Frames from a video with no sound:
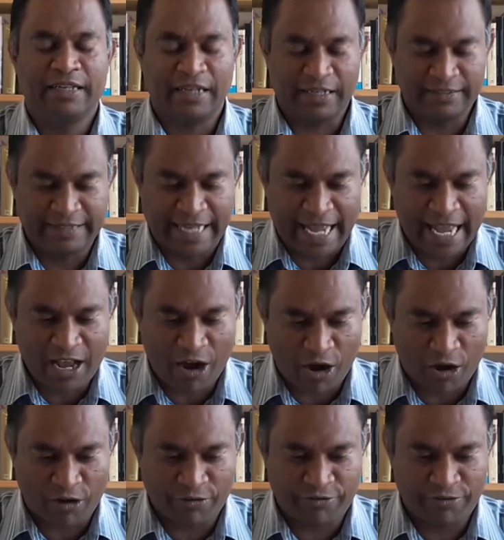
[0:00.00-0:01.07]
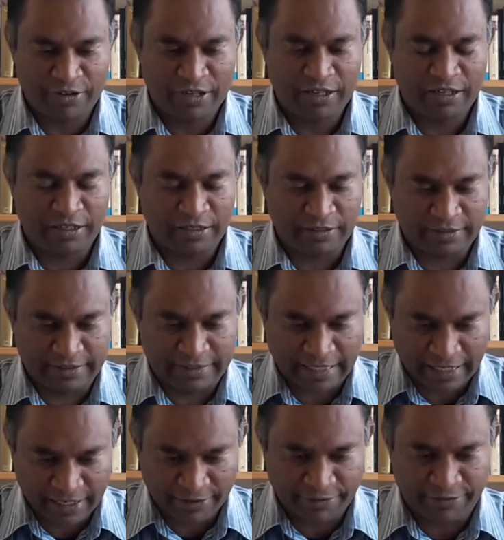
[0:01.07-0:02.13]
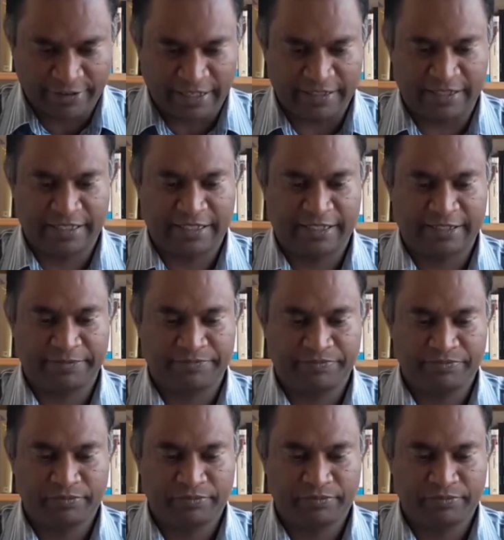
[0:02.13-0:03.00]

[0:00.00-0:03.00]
A day of deliverance.